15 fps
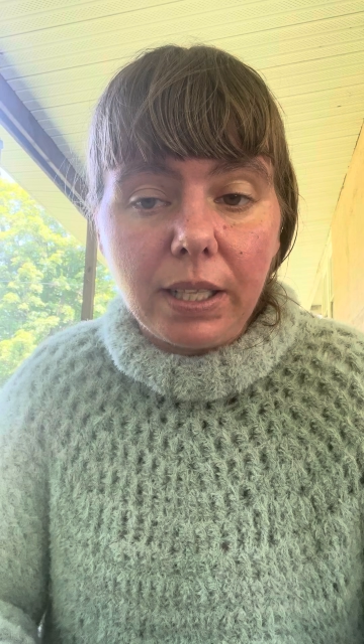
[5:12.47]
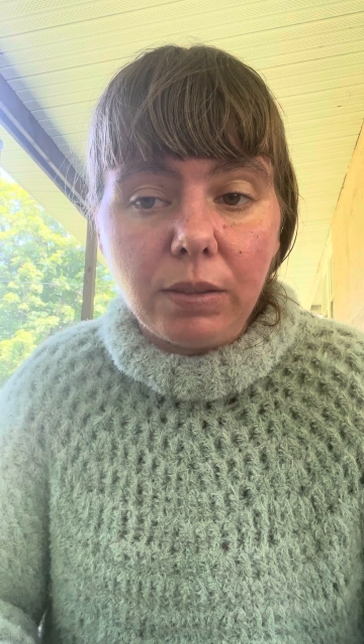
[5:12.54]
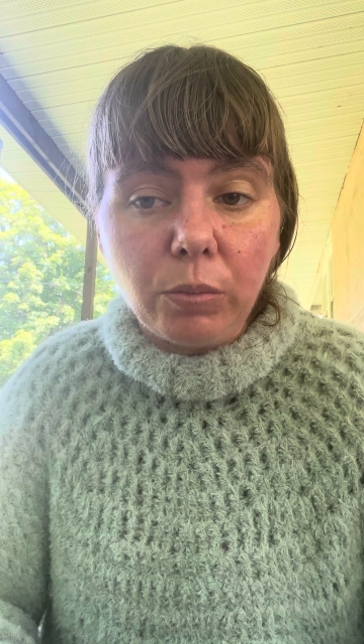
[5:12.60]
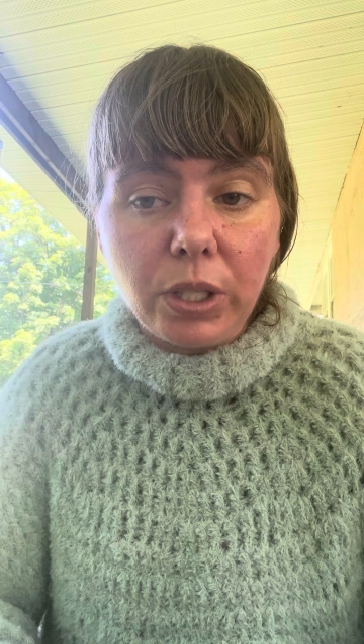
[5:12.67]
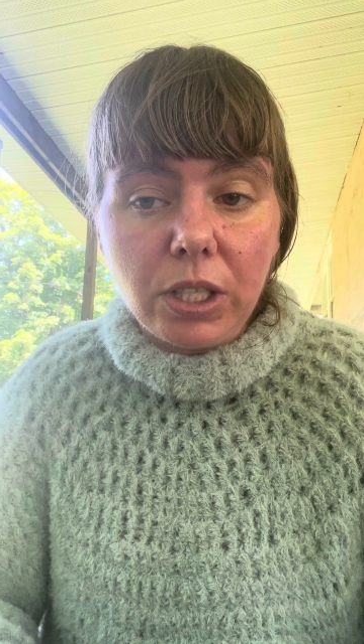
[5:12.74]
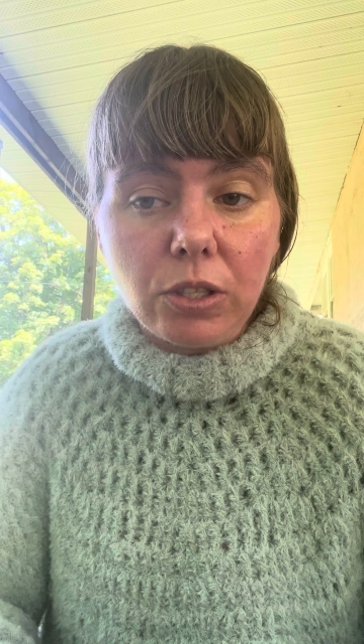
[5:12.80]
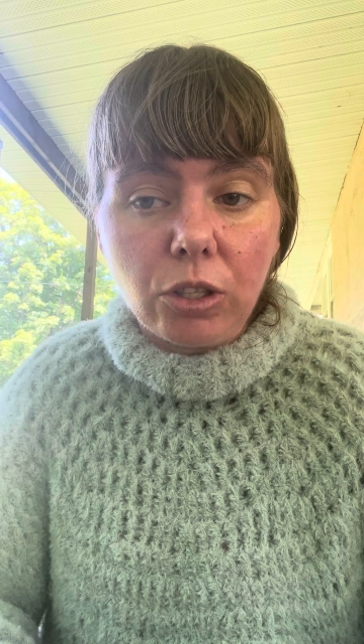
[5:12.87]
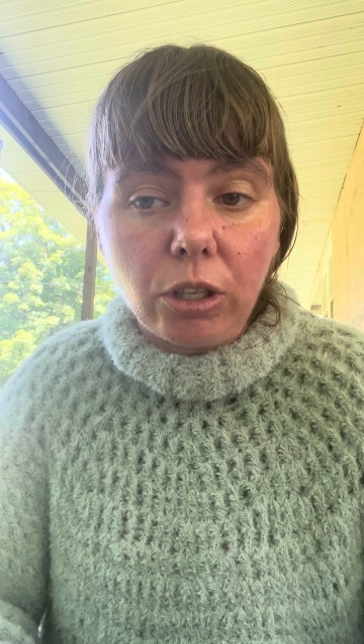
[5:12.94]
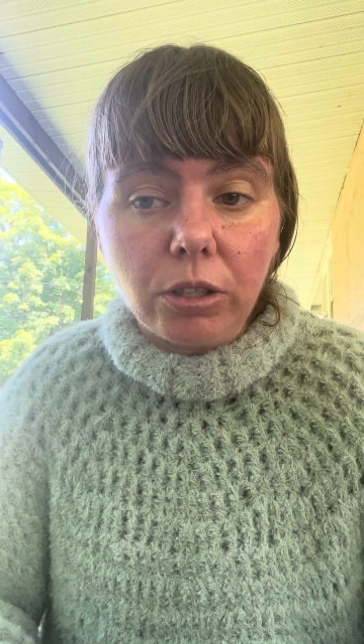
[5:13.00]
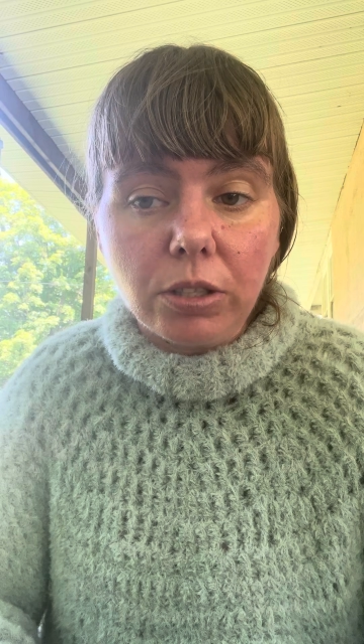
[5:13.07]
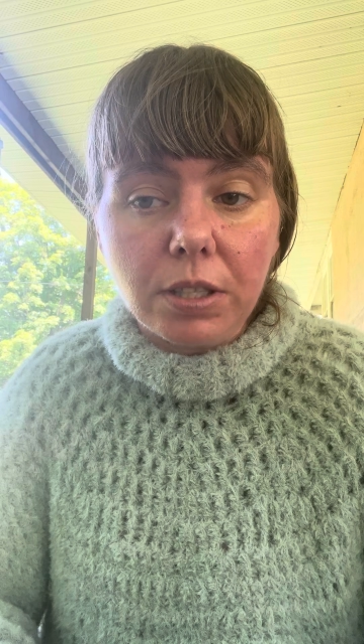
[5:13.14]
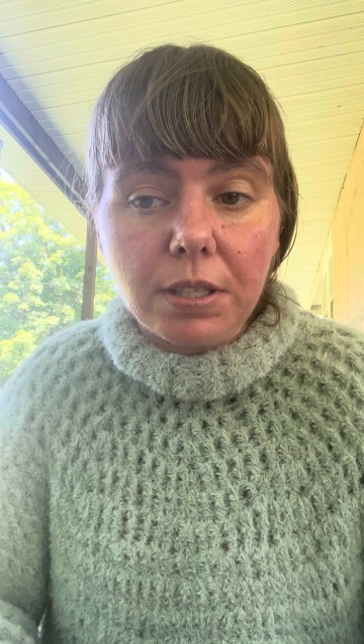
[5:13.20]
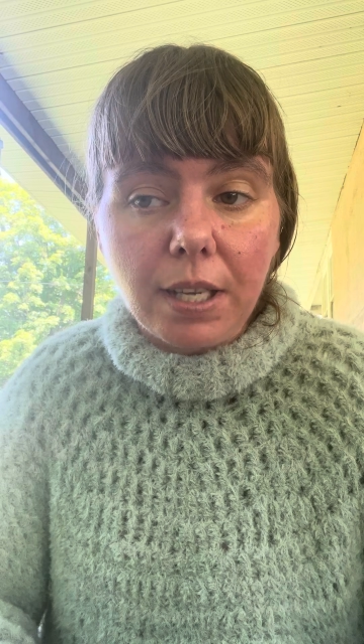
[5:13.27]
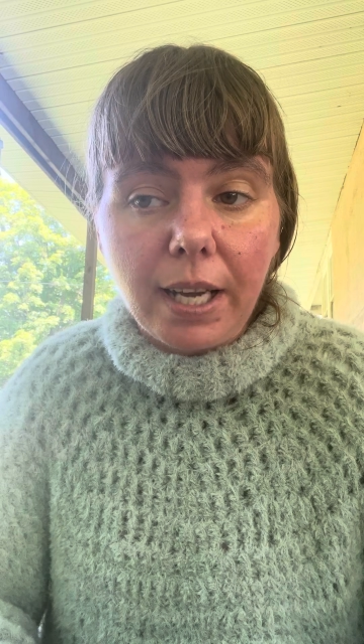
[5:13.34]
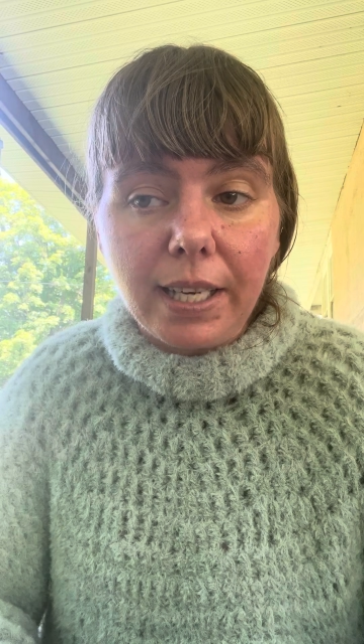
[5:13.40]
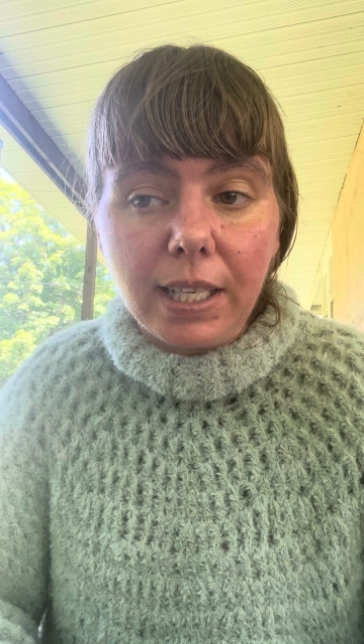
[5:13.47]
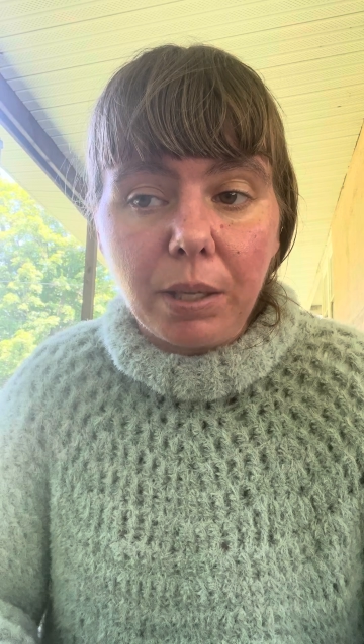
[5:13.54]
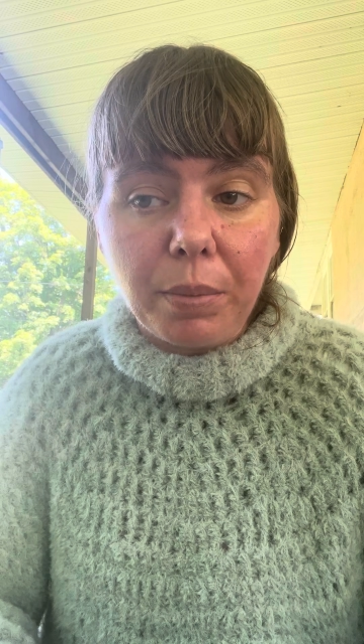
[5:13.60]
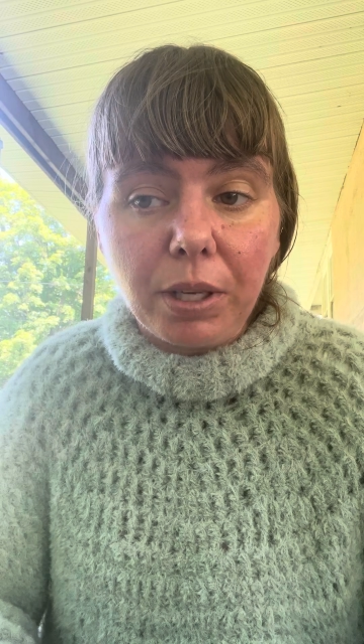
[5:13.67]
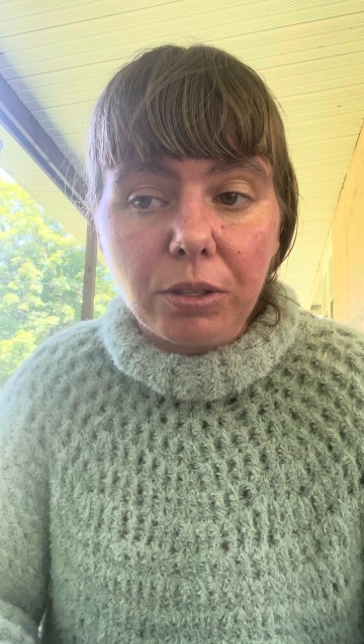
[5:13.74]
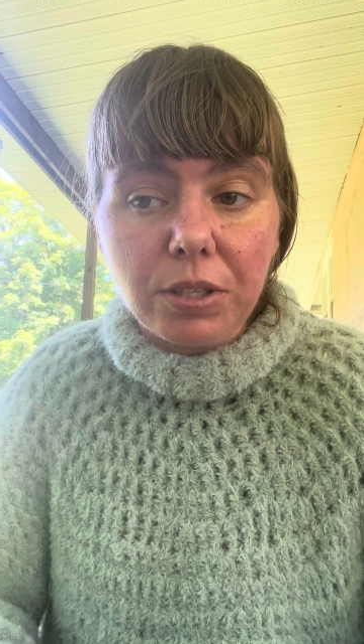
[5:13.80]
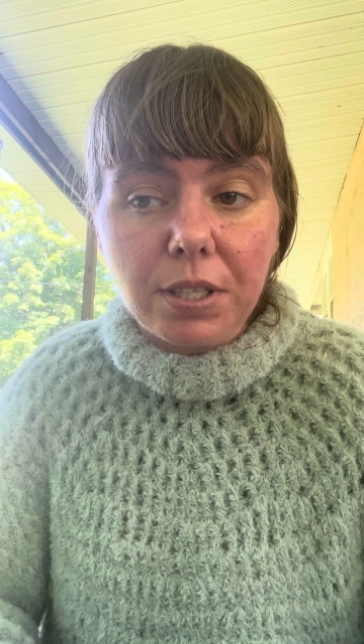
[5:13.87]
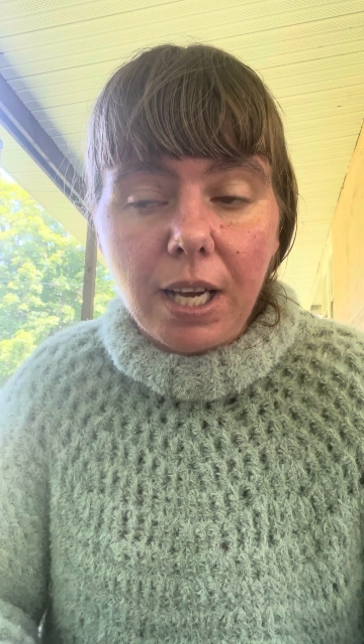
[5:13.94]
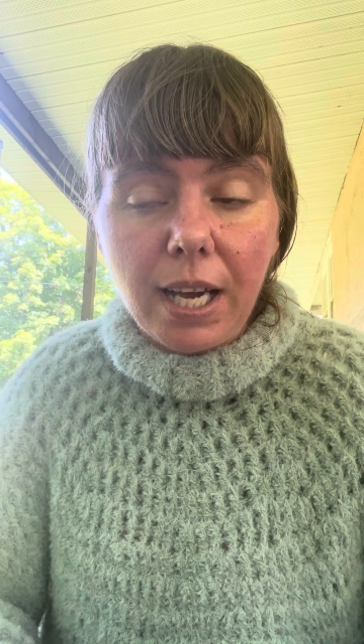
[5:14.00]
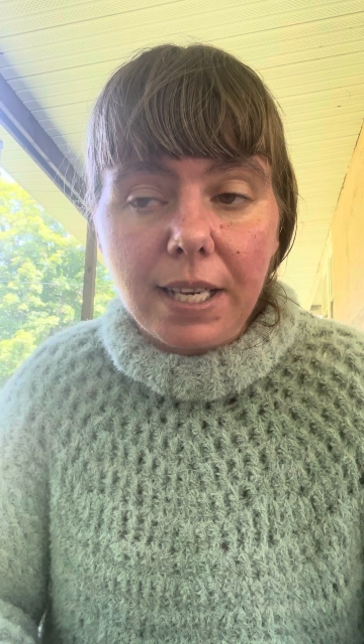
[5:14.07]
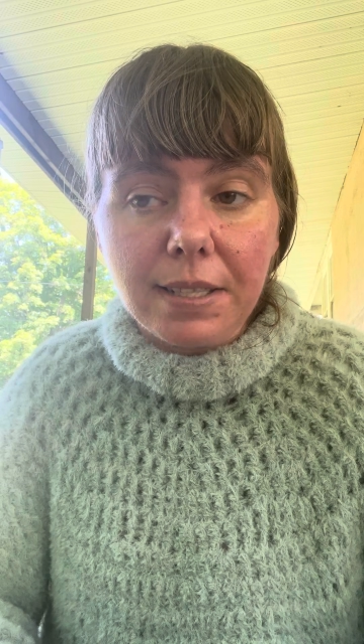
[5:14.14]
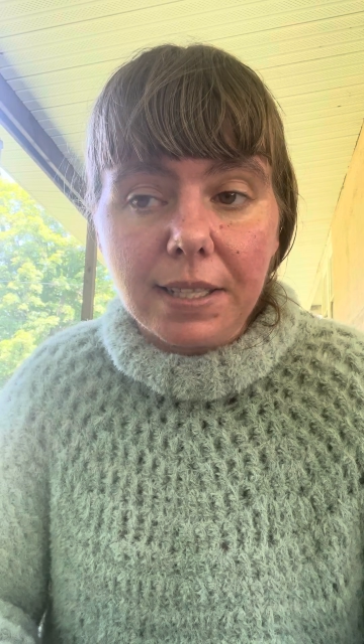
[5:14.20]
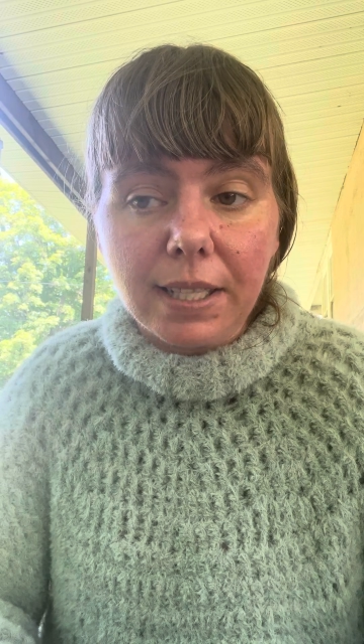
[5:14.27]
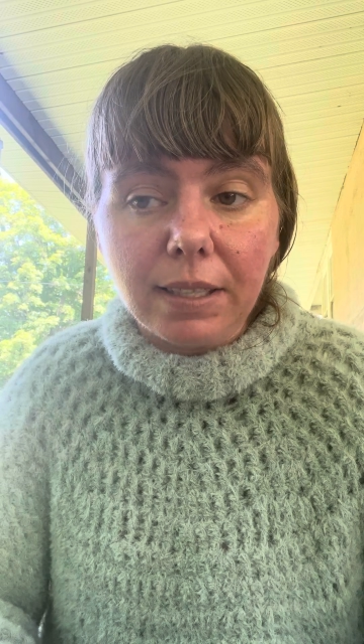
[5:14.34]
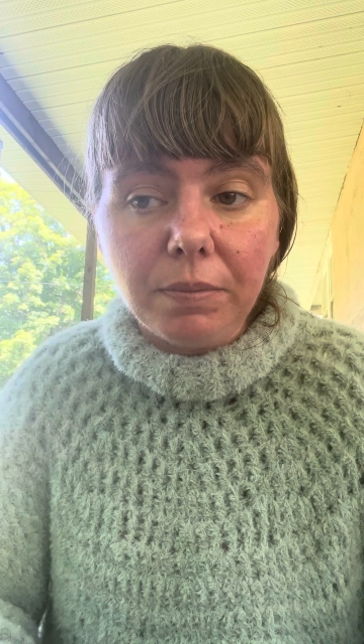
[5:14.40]
and we start deciding about
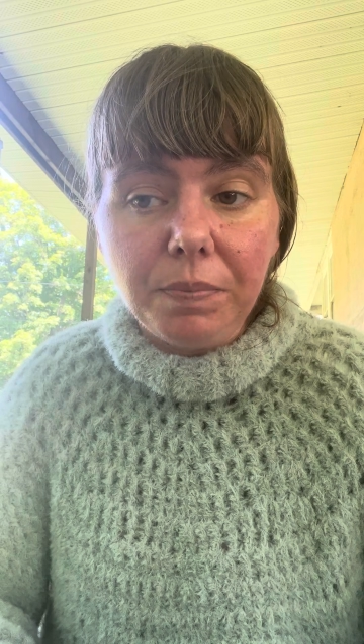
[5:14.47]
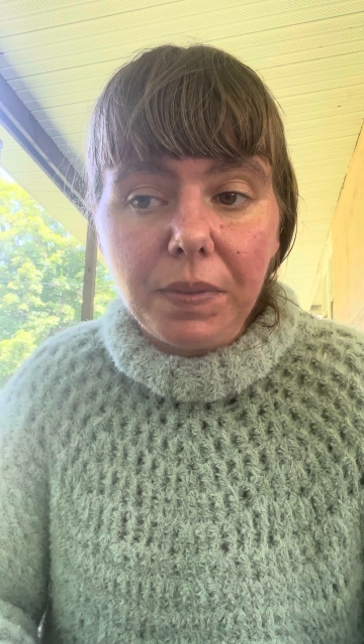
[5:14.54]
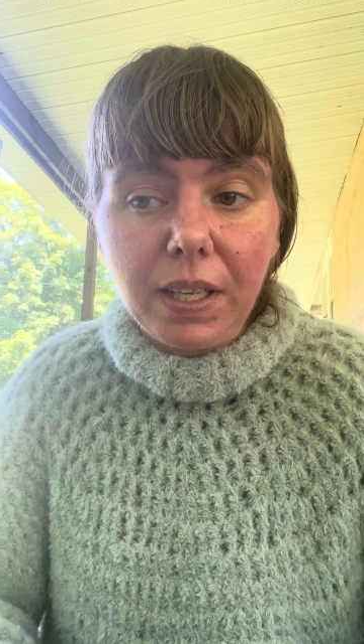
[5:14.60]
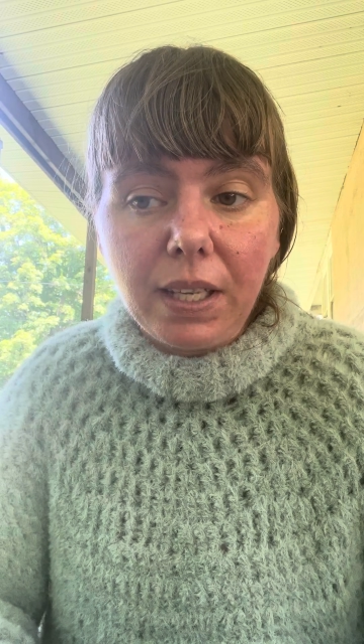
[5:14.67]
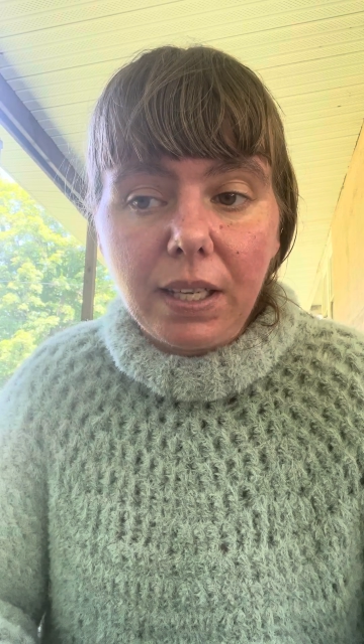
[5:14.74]
sizing.